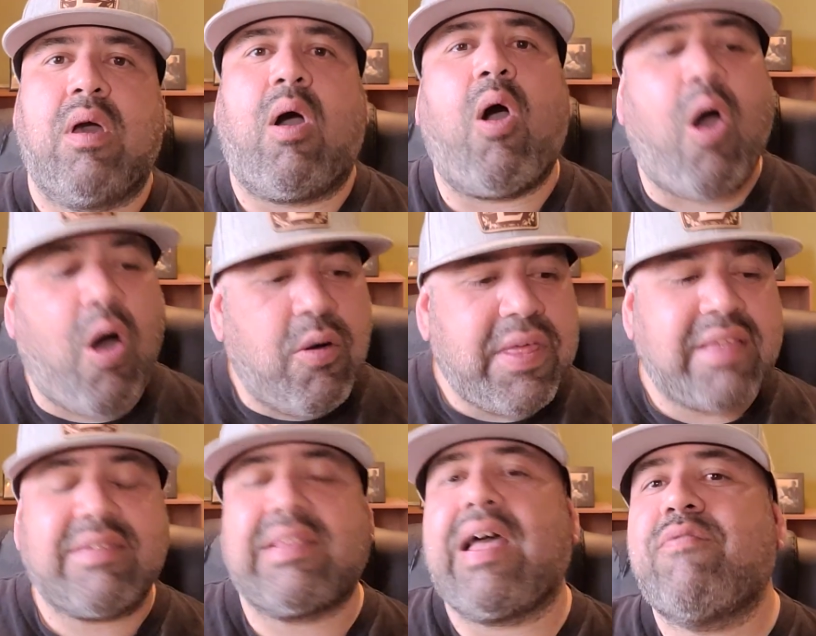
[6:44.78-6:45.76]
All
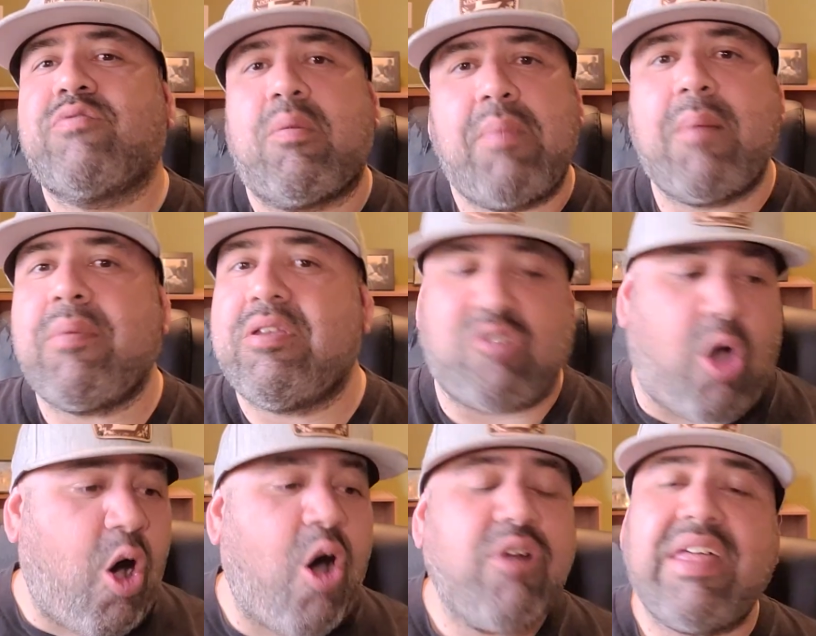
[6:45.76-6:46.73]
that's left are memories.
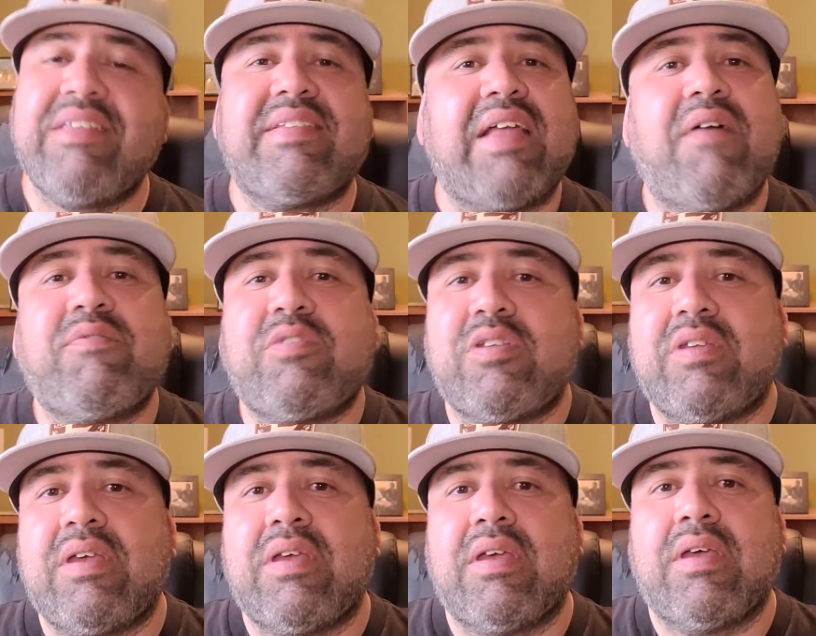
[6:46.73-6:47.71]
All that's left
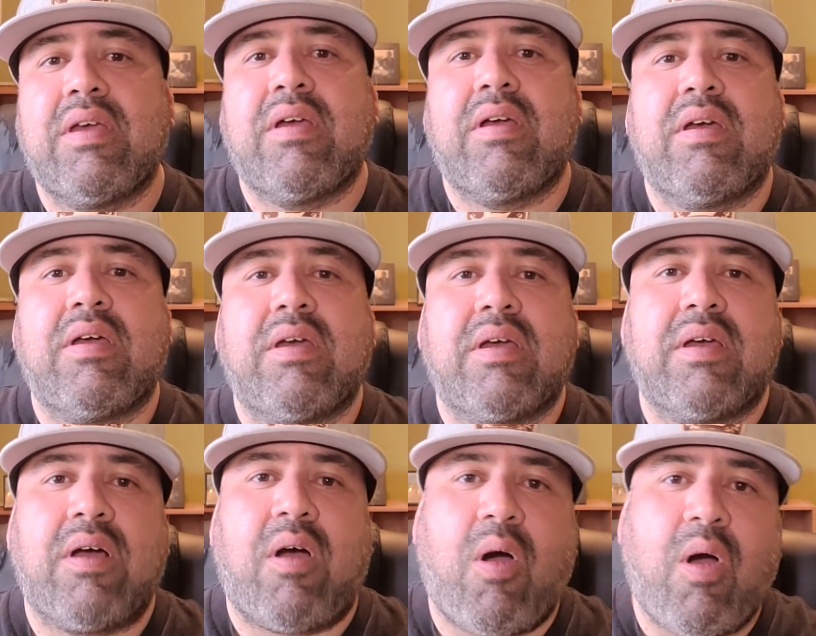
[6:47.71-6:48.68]

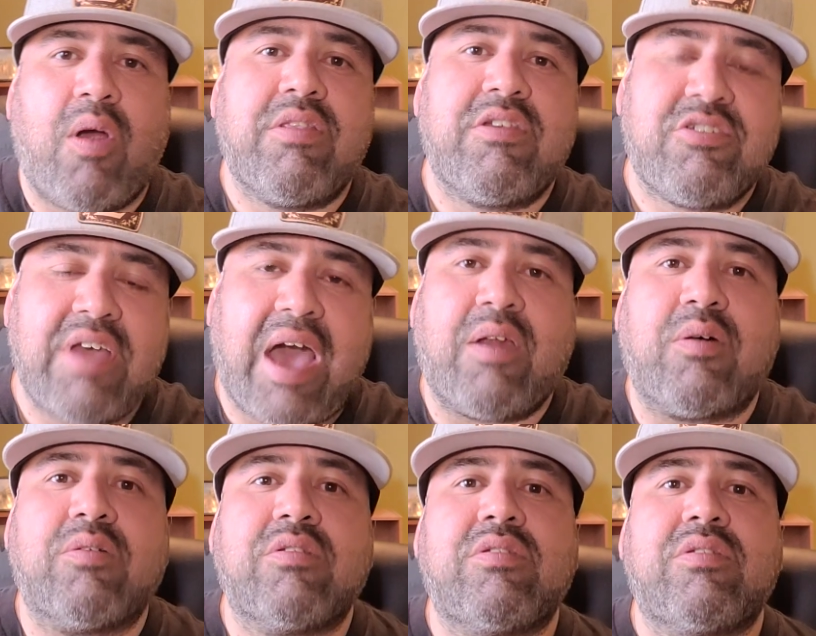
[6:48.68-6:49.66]
are the
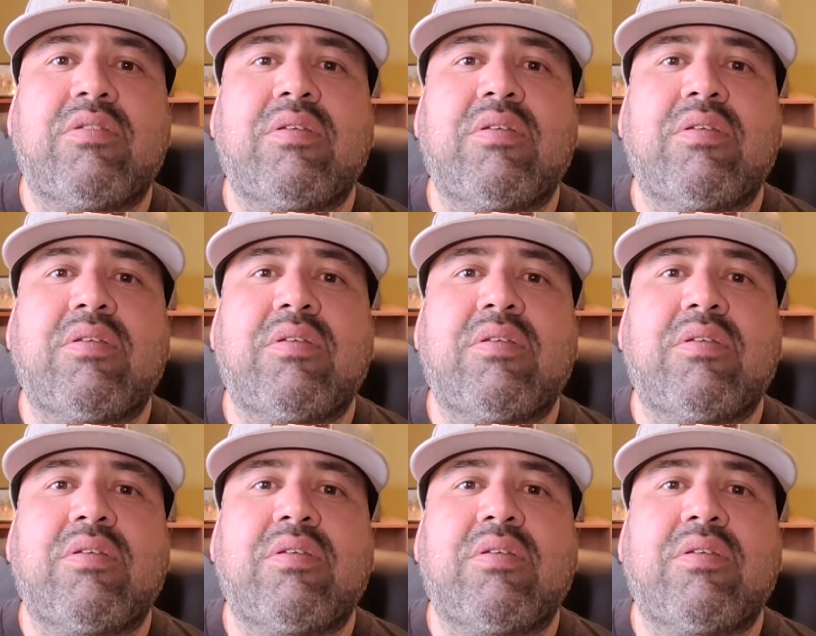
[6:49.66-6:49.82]
shadows.